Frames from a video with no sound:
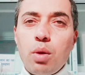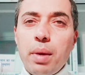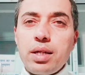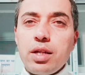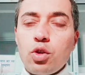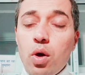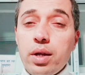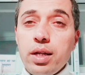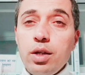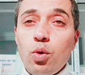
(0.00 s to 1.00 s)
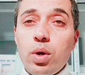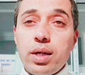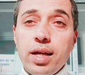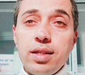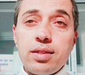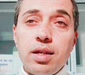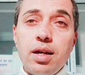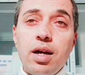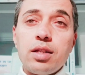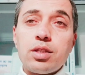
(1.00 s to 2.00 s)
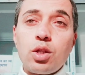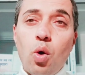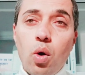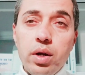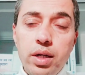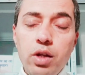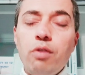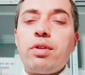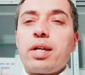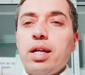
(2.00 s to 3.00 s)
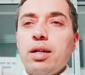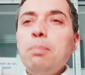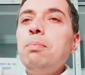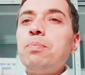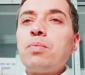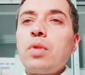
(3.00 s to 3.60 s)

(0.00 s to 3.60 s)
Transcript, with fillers: almighty authority who attains the authority of the kingdom